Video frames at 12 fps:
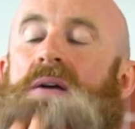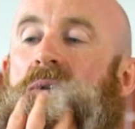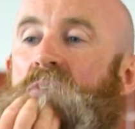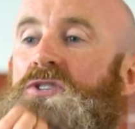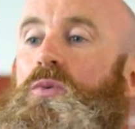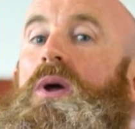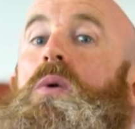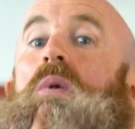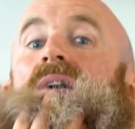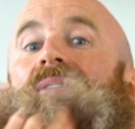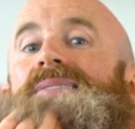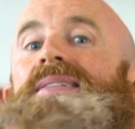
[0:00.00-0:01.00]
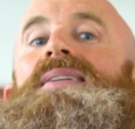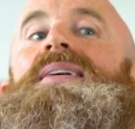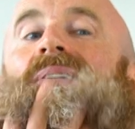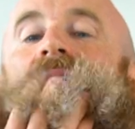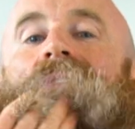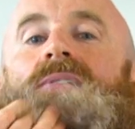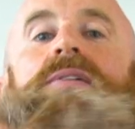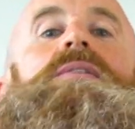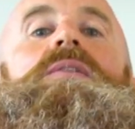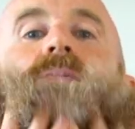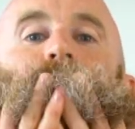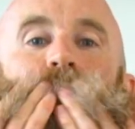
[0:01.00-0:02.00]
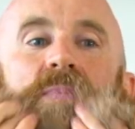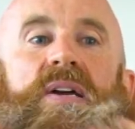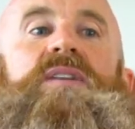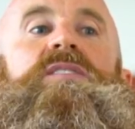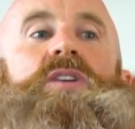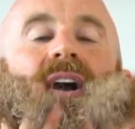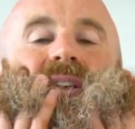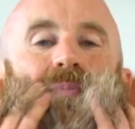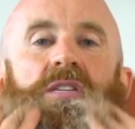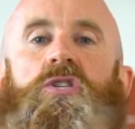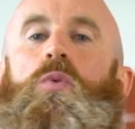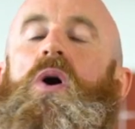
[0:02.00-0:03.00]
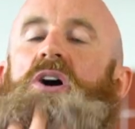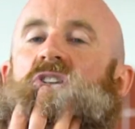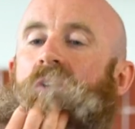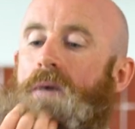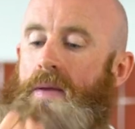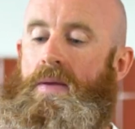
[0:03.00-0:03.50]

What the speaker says: which is what I want, because it has been squashed.